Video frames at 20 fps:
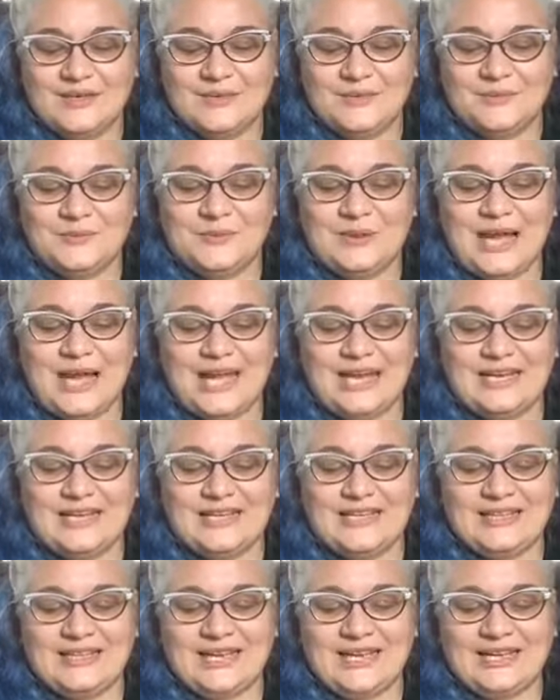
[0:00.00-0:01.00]

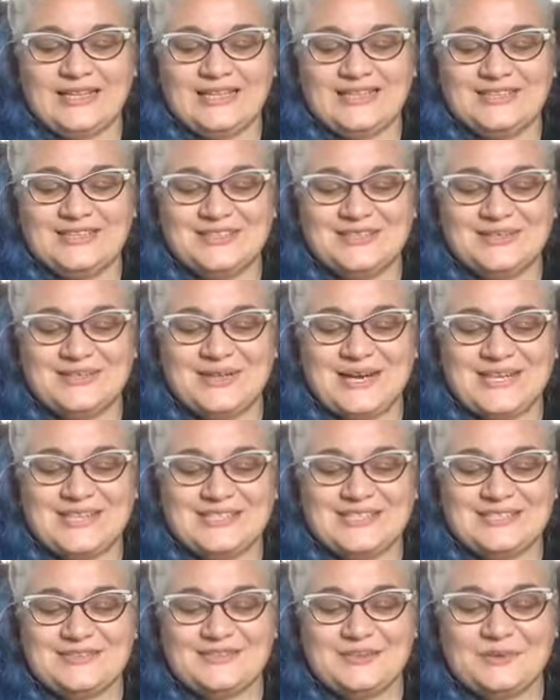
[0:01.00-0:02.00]
Riding that
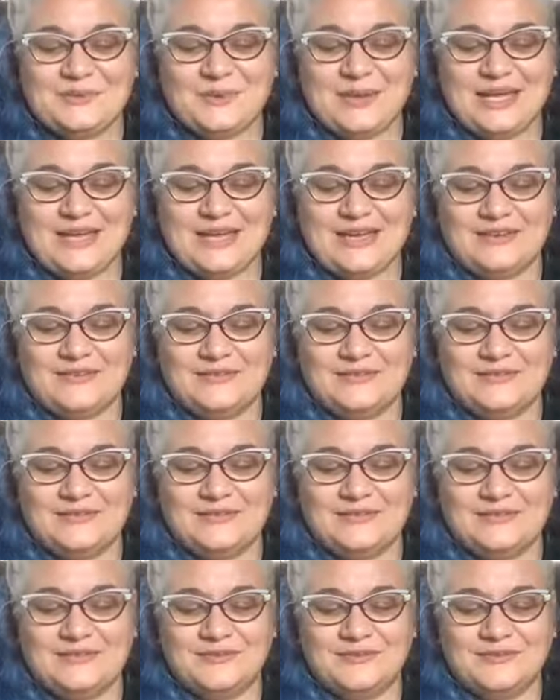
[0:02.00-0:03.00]
crest of the wave
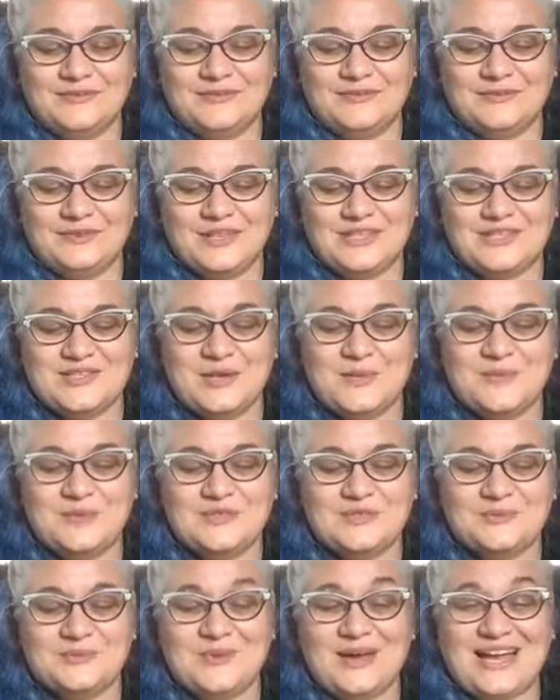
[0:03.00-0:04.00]
that's
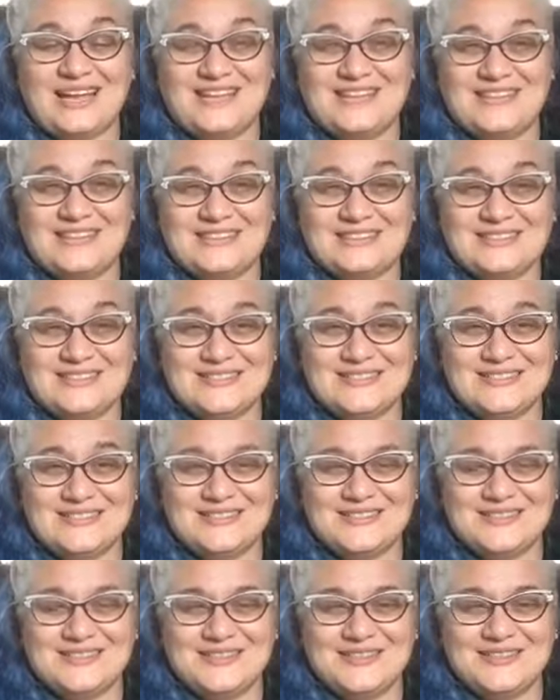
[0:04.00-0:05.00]
almost reckless,
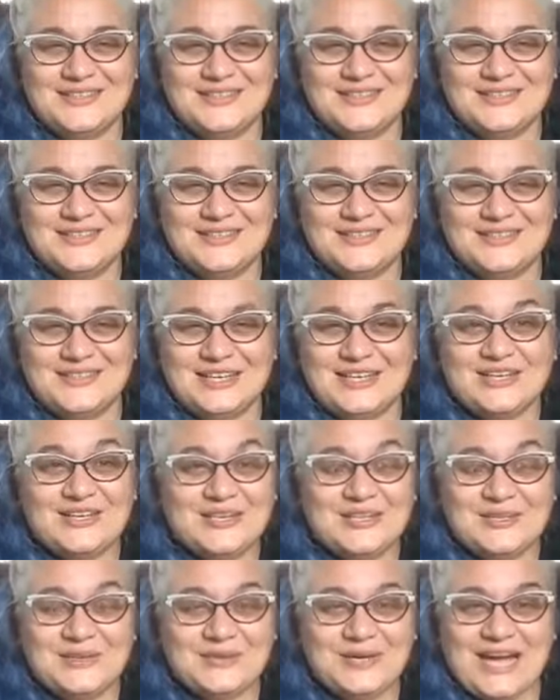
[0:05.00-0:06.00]
that
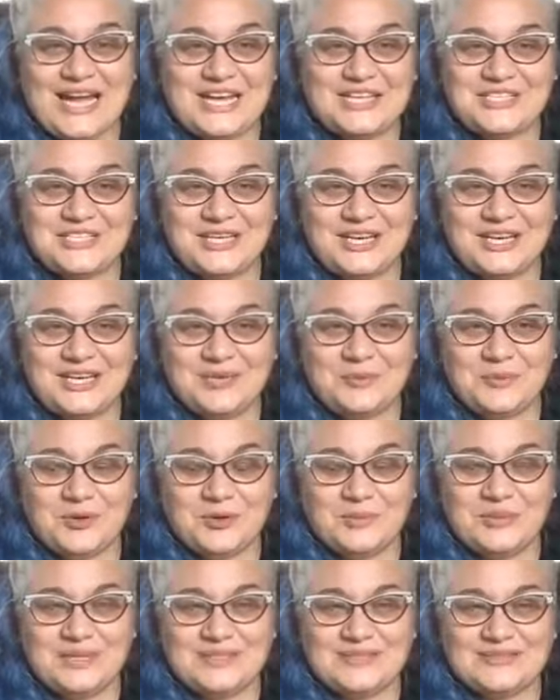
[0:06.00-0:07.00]
could crash at any
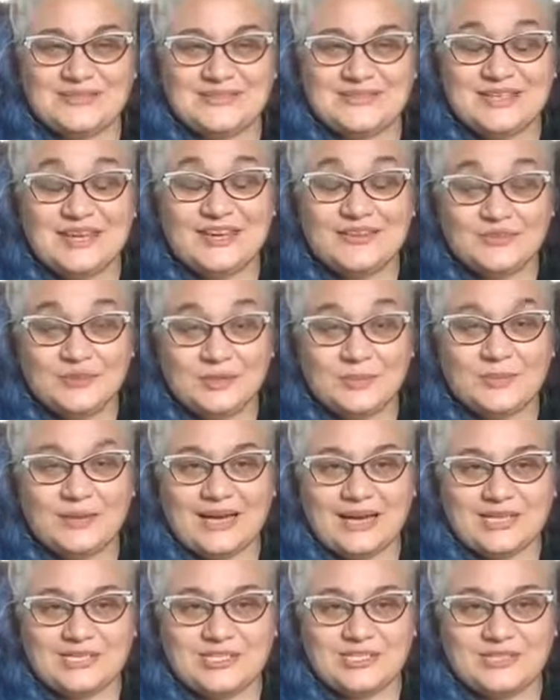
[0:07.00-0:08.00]
moment of your
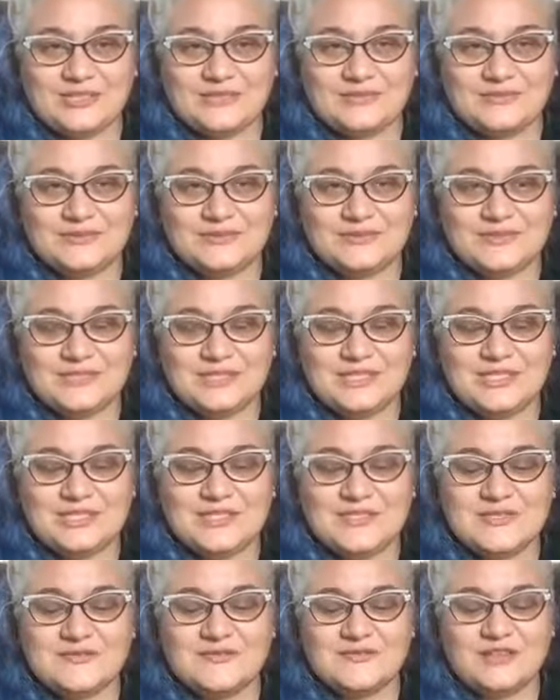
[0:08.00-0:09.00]
passion.
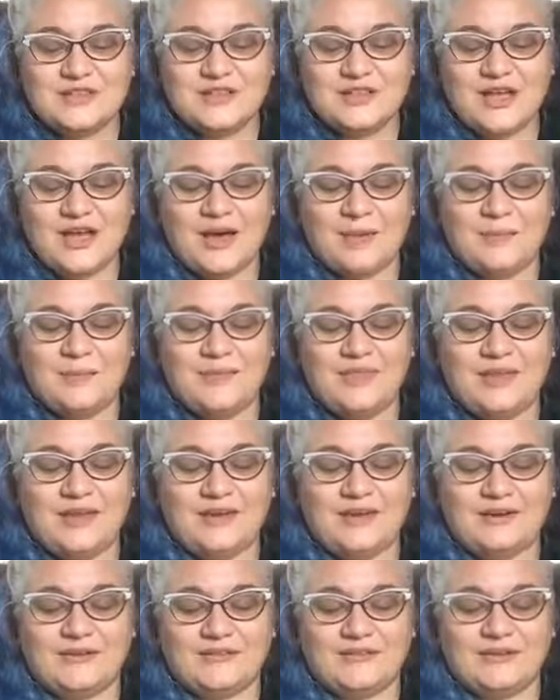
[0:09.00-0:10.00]
Just feel up
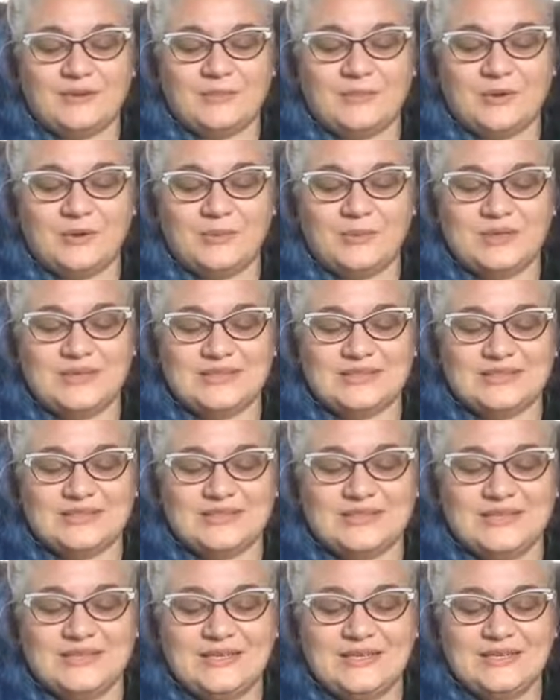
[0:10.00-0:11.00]
there for a moment.
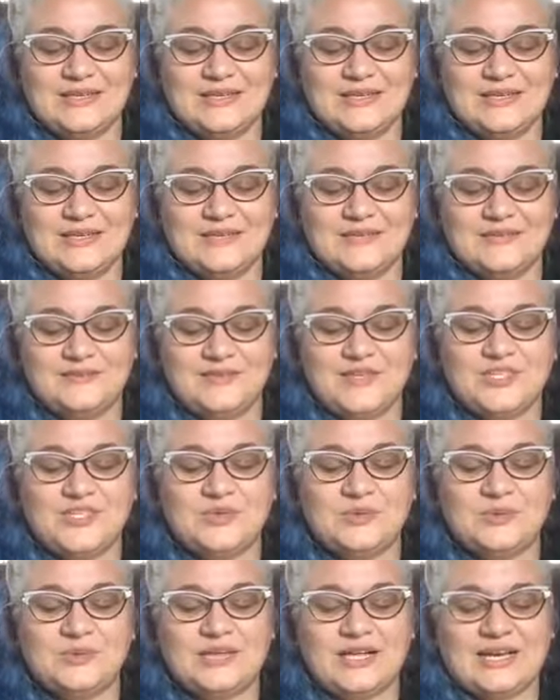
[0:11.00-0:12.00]

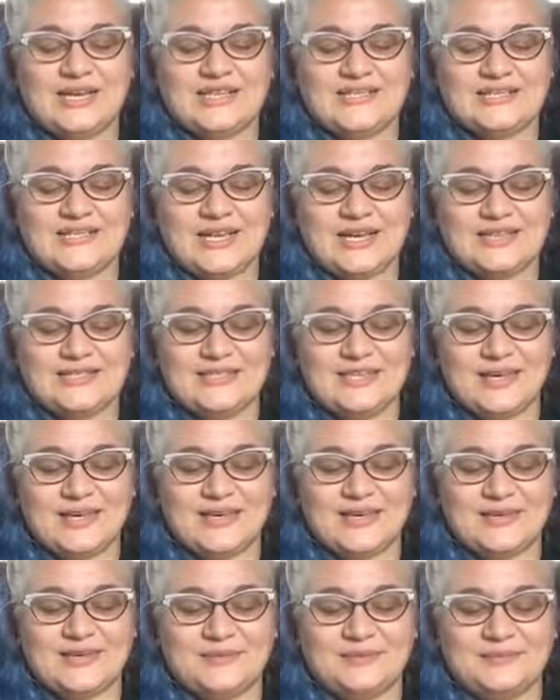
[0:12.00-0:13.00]
Visualize that
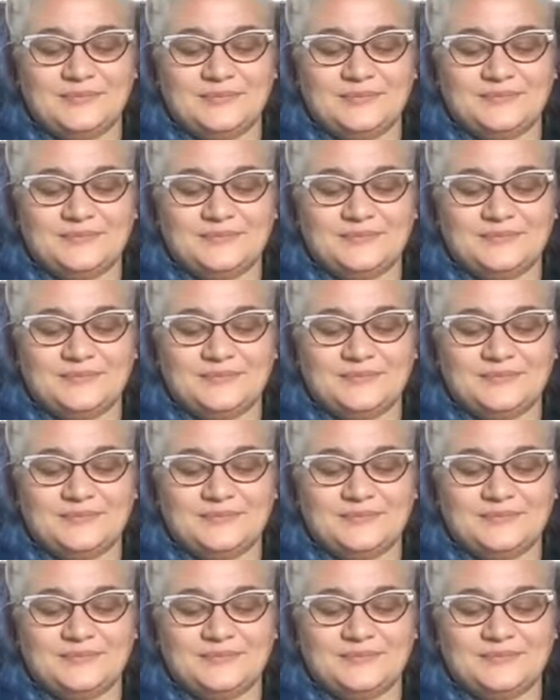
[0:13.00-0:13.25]
time.